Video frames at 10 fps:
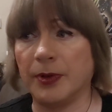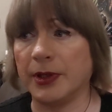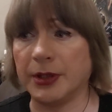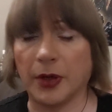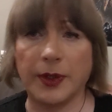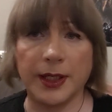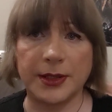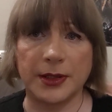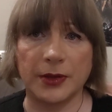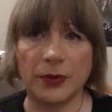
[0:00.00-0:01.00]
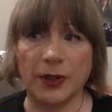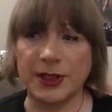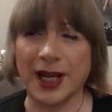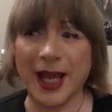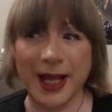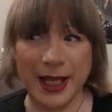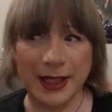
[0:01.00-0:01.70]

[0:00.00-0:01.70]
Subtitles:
but you don't need to, which I like.